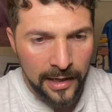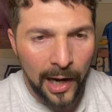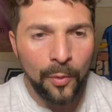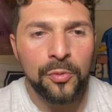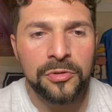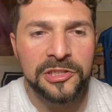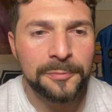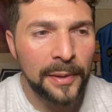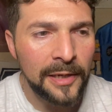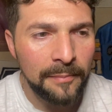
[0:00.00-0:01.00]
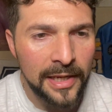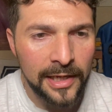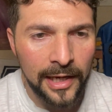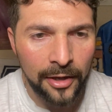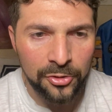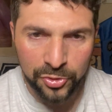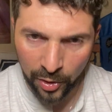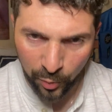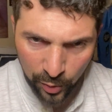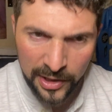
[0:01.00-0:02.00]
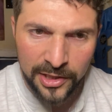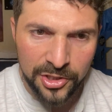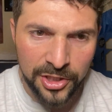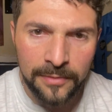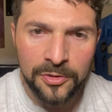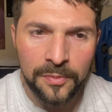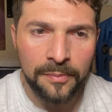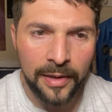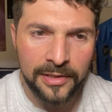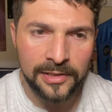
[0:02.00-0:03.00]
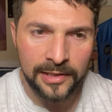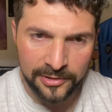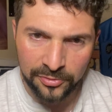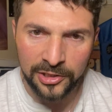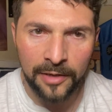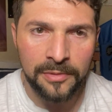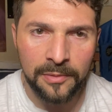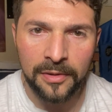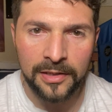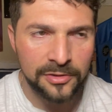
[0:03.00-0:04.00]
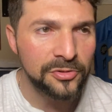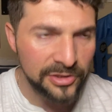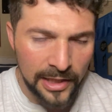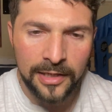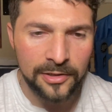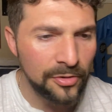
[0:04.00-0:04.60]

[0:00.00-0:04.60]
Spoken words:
I would respect Mexicanos who are really ashamed to be Mexican to tell me to say it.